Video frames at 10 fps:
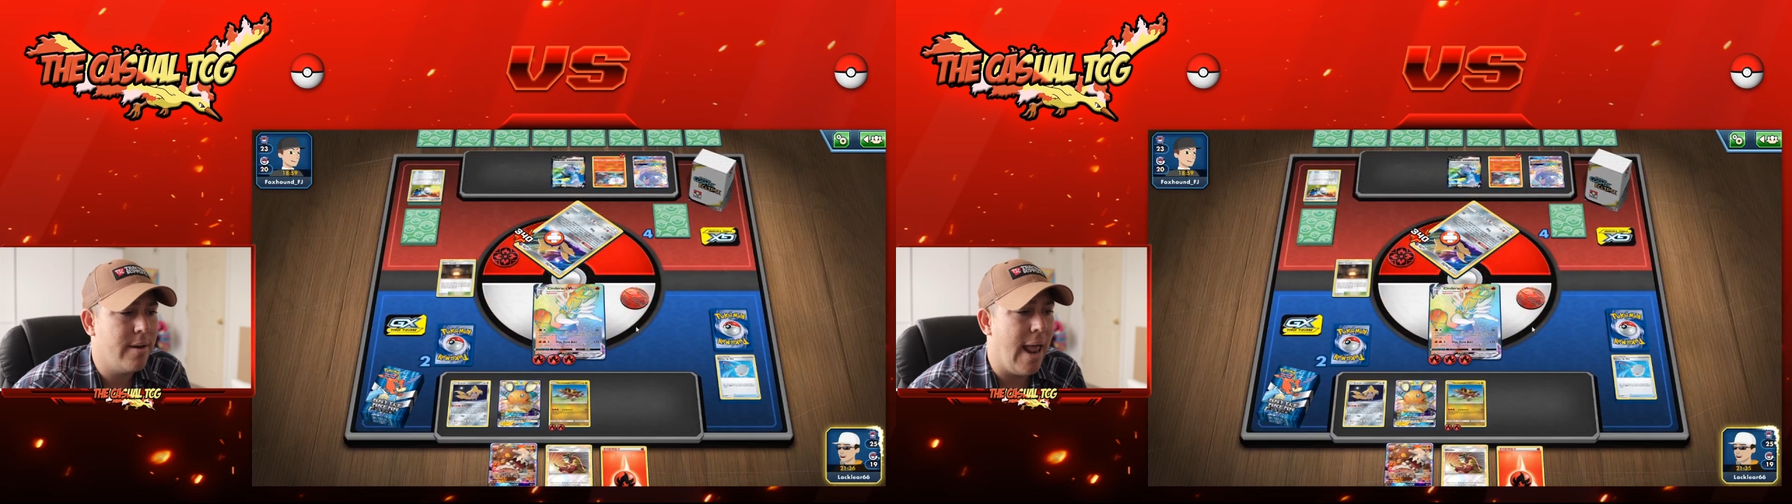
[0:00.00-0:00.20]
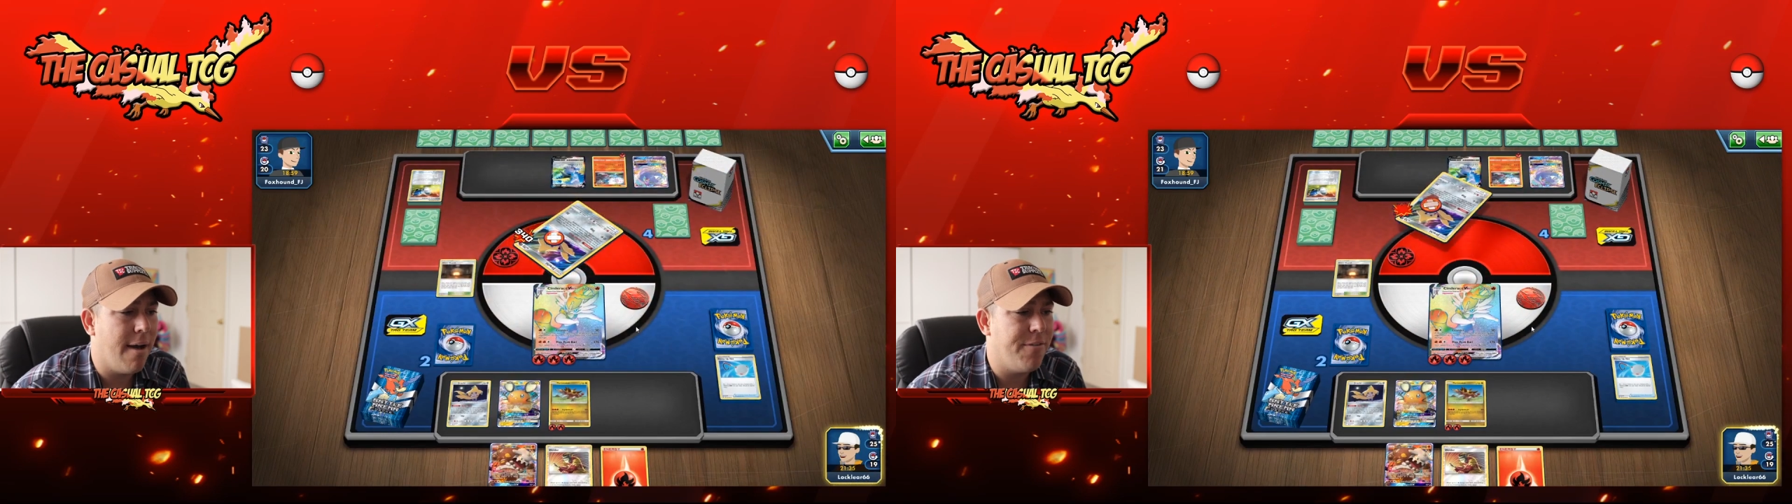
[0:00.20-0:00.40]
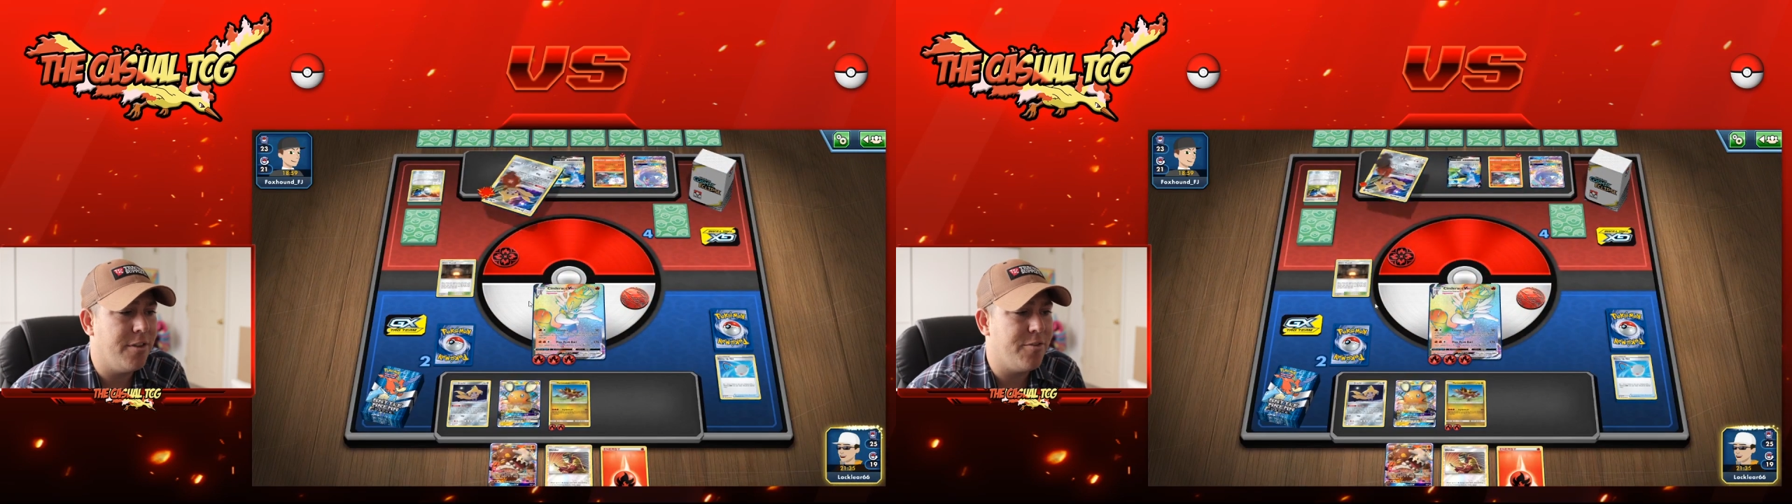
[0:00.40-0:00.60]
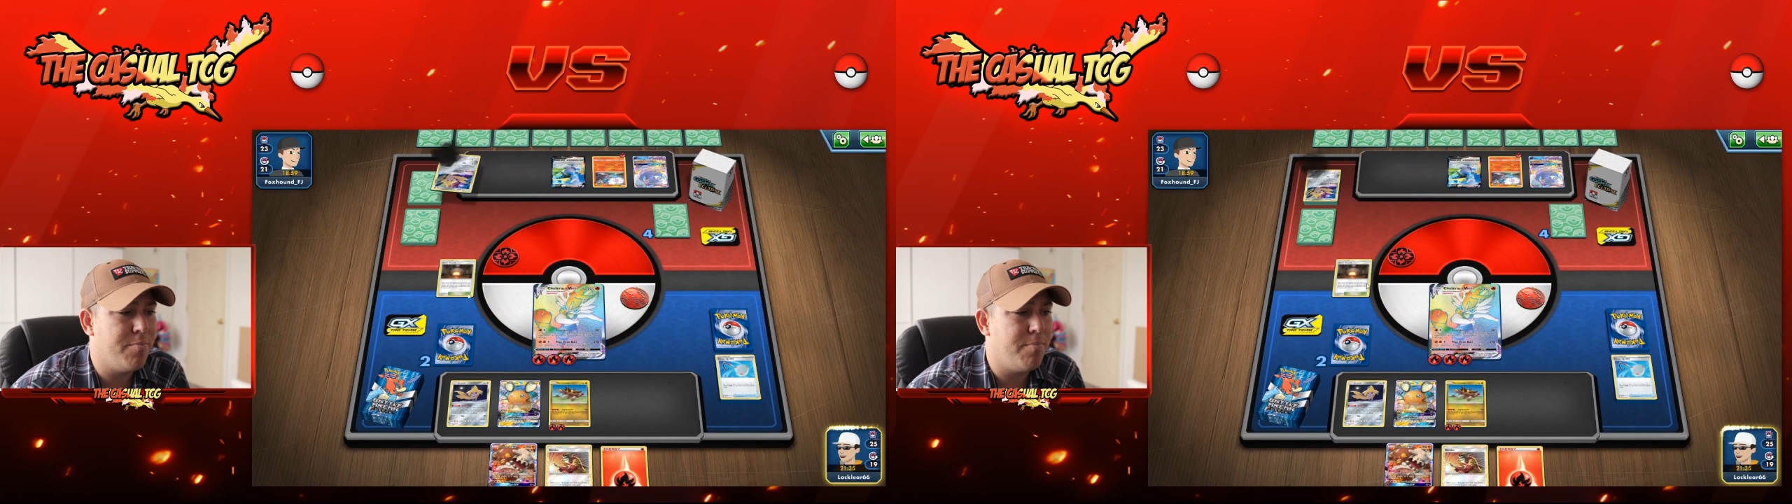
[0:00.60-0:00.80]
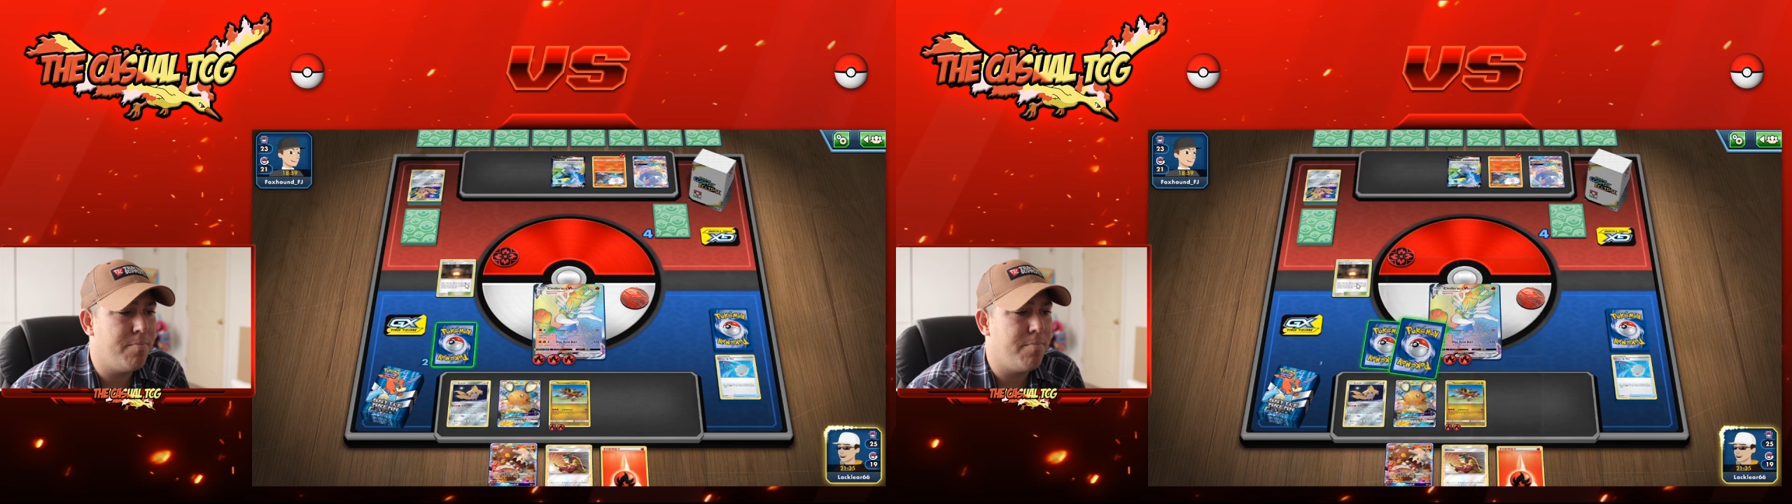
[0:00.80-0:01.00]
Now if this
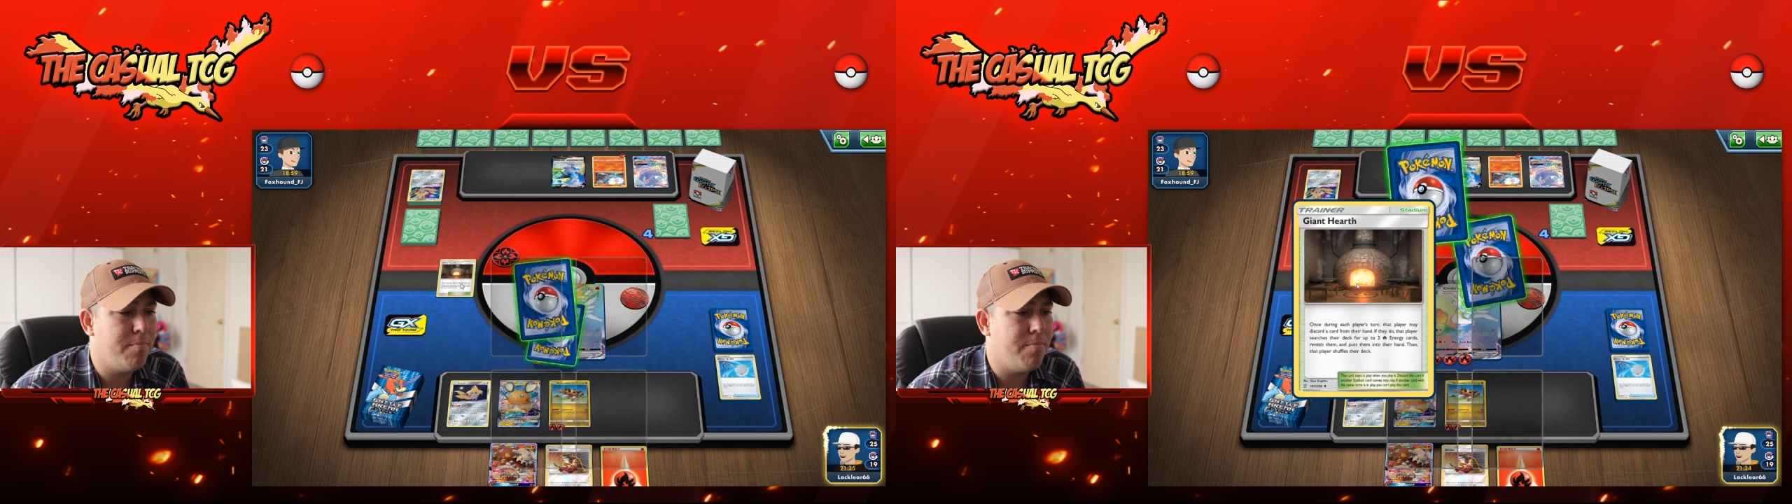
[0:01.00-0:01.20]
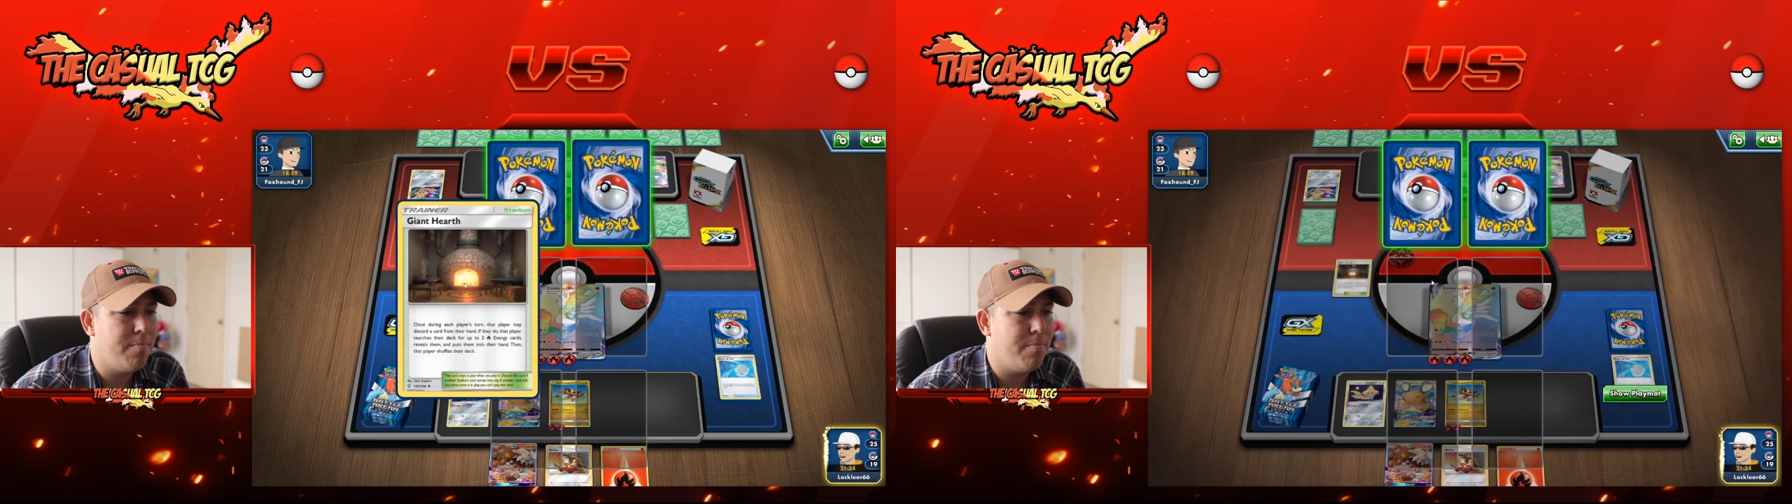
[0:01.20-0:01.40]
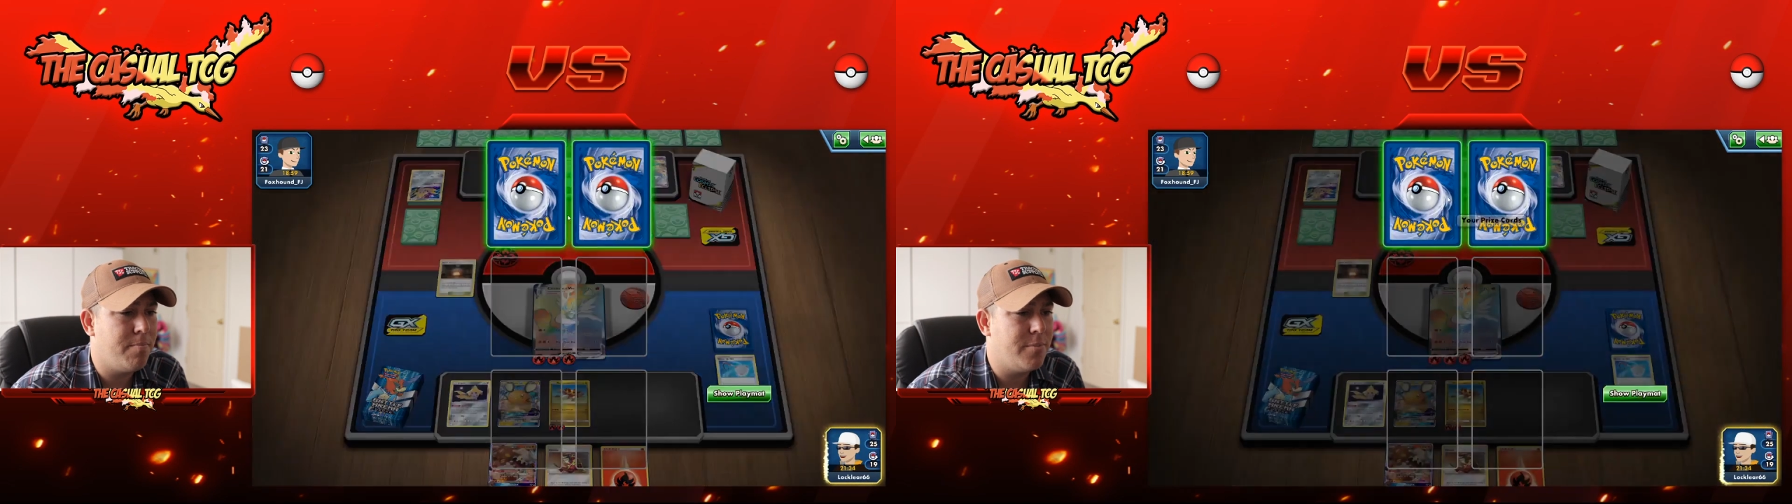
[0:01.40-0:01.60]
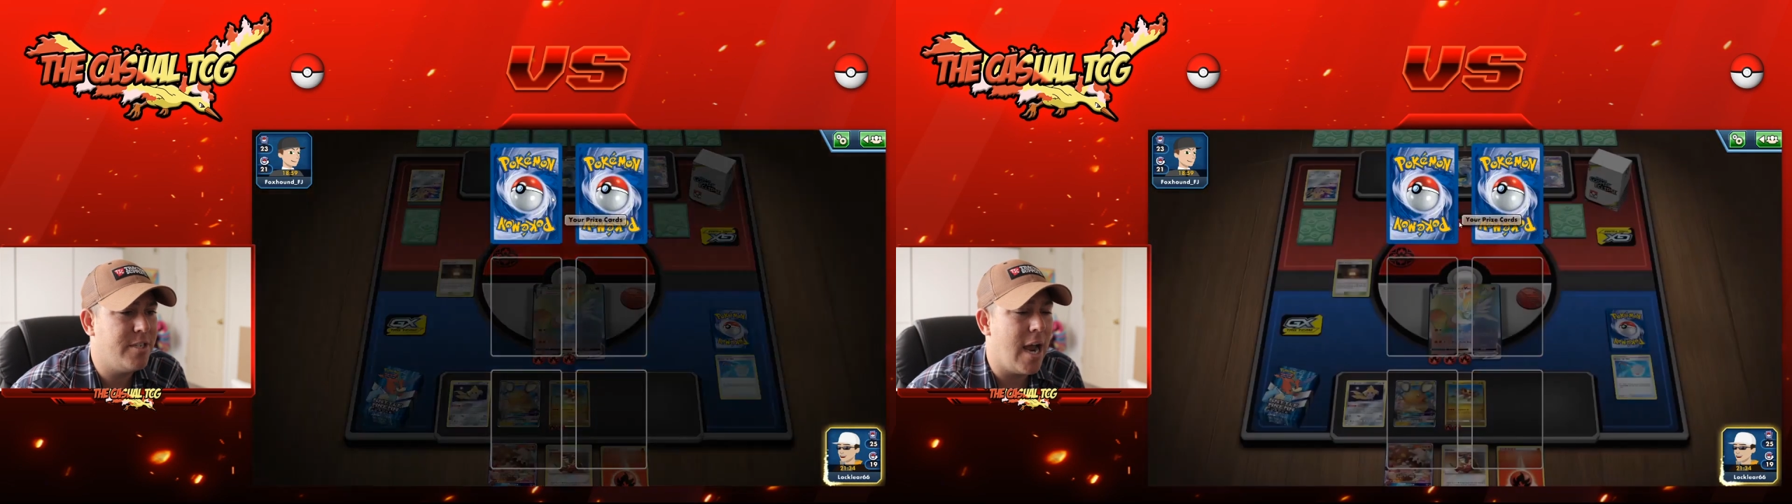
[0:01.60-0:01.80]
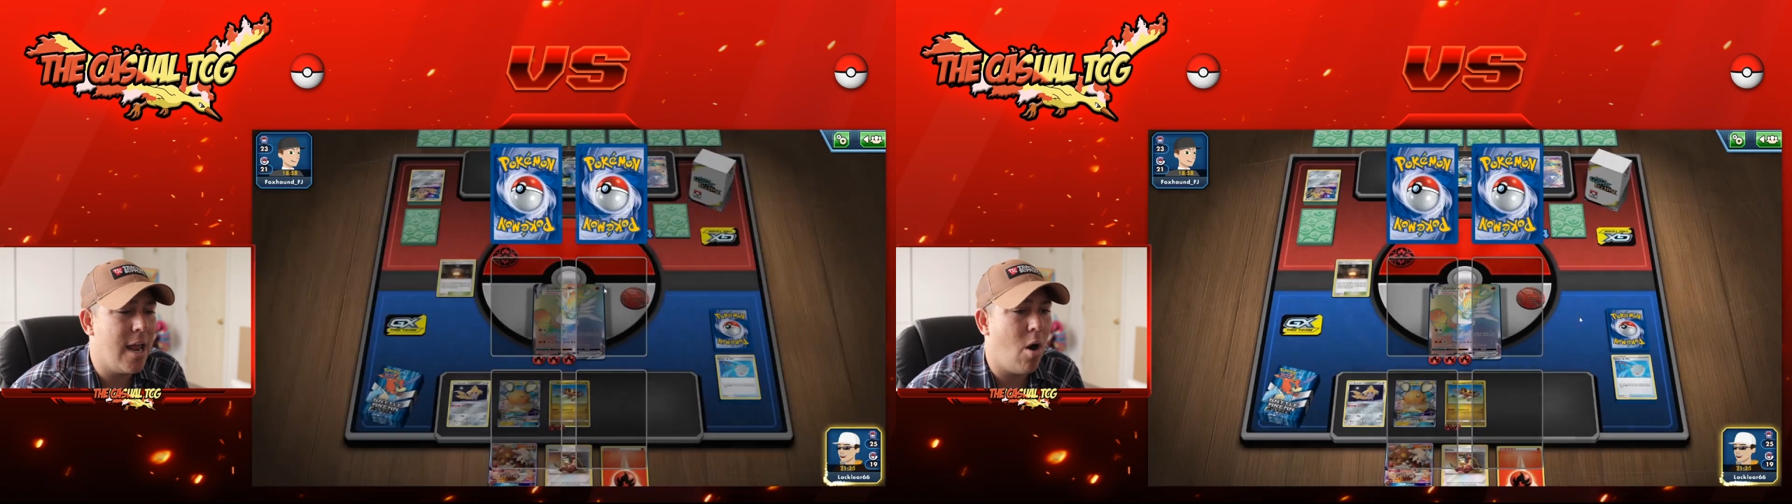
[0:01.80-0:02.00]

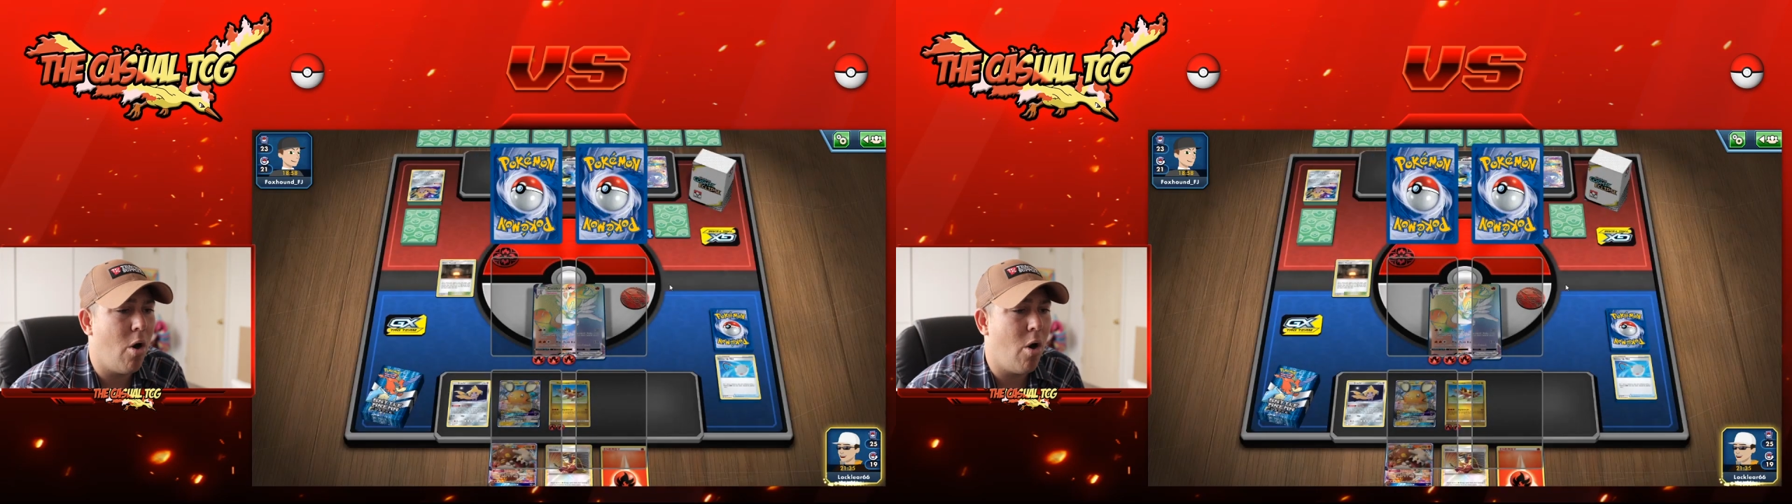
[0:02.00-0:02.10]
Giant